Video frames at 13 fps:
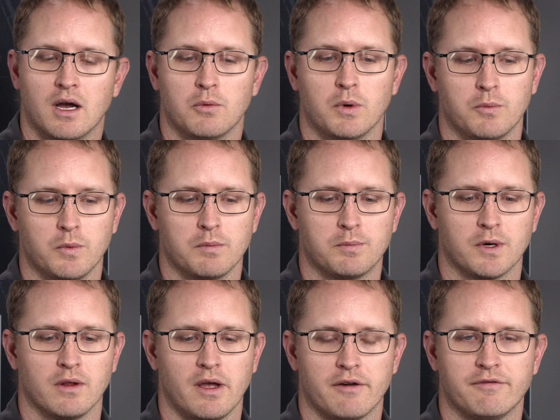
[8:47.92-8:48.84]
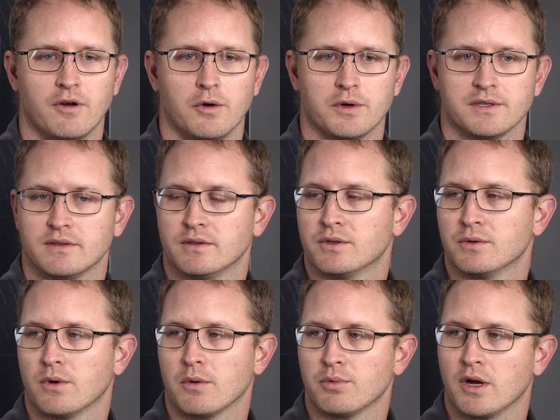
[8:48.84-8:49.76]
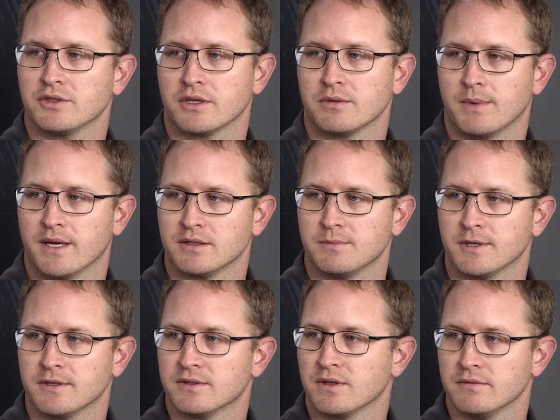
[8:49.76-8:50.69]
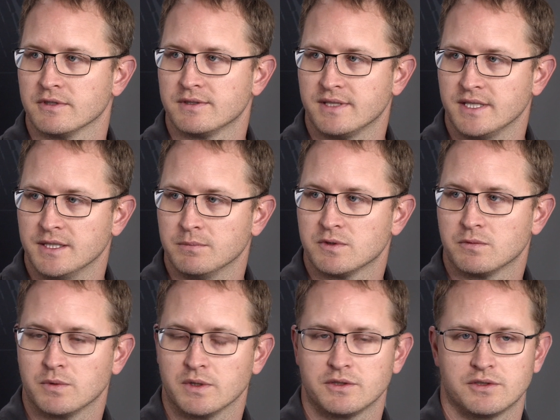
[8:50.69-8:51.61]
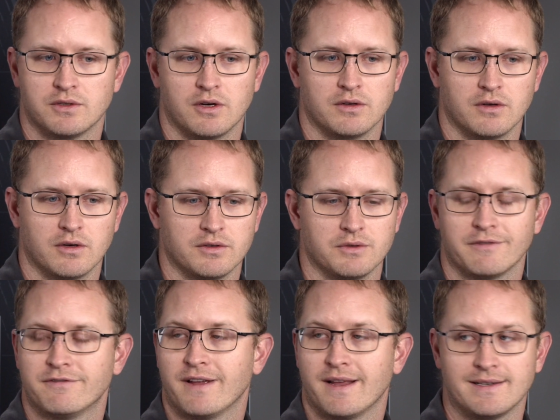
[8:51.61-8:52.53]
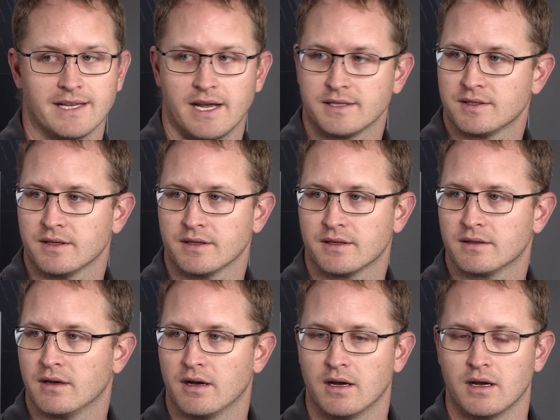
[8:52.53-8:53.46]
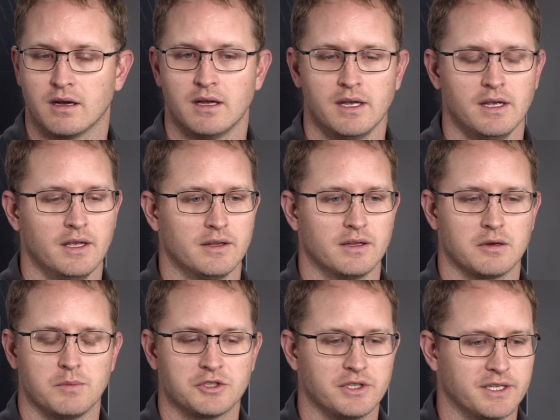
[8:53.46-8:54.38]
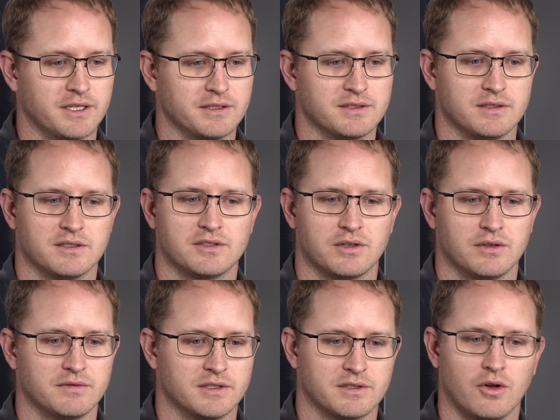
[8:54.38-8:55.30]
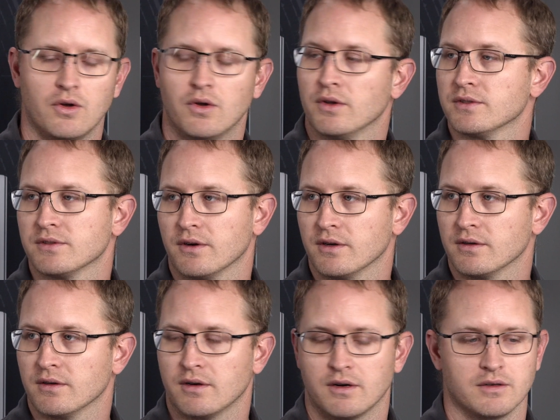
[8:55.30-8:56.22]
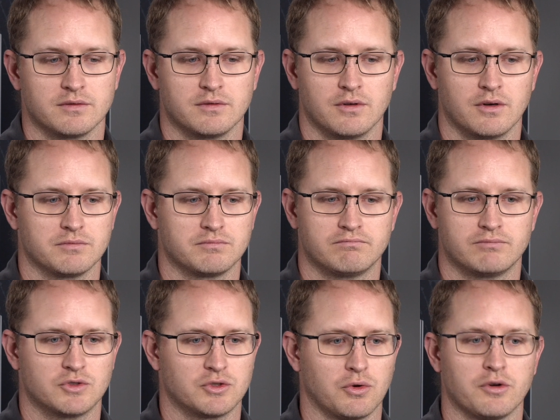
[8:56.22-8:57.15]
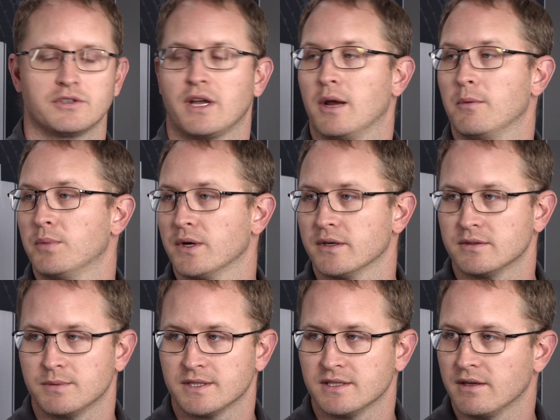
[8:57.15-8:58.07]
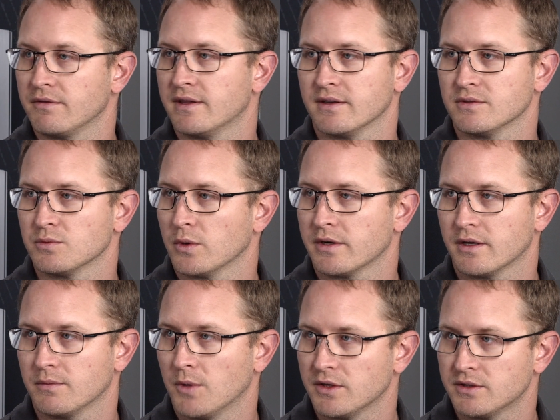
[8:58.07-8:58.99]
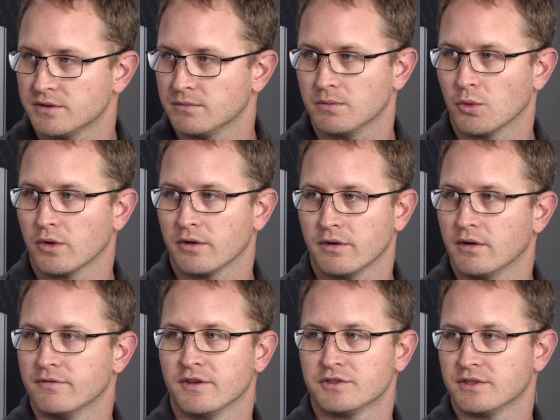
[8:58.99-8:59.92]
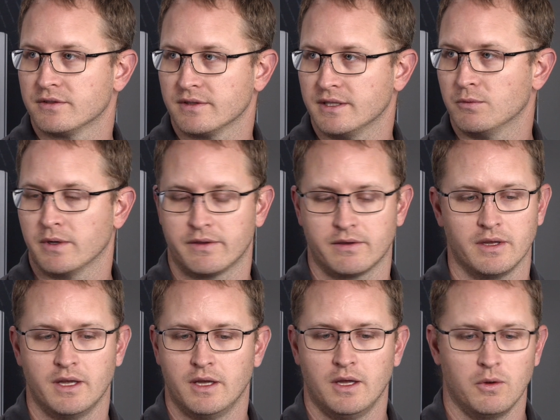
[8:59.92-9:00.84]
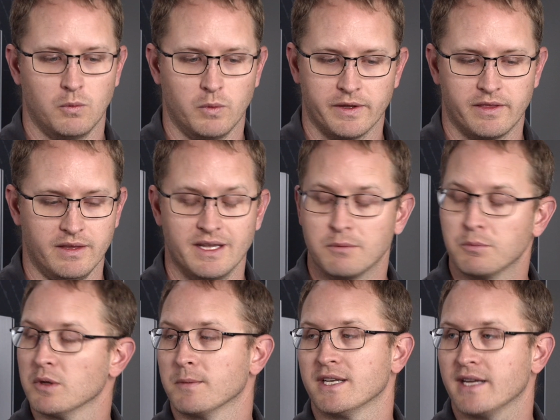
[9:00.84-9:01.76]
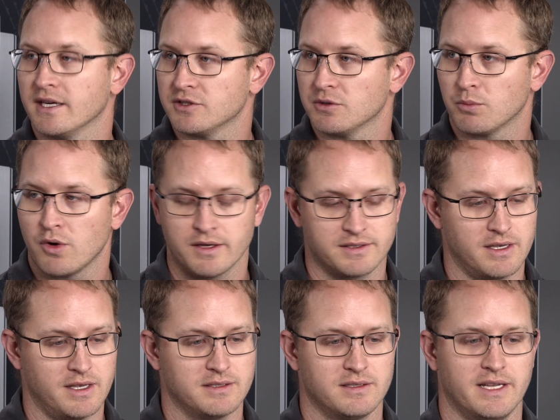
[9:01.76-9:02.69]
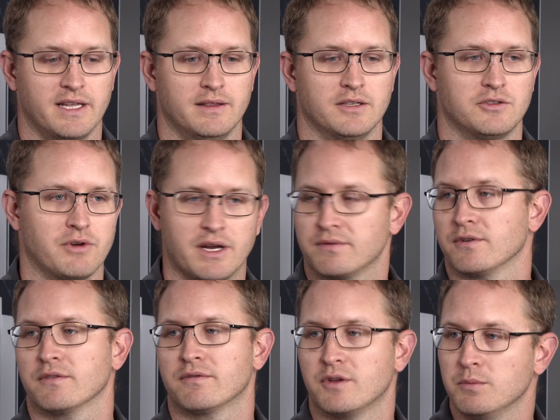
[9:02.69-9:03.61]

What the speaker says: We put a lot of focus into our project management and service teams, which are doing fantastic. The commissionings and the service calls are shorter time periods because everything's working much more efficiently with the implementation process and the transfer of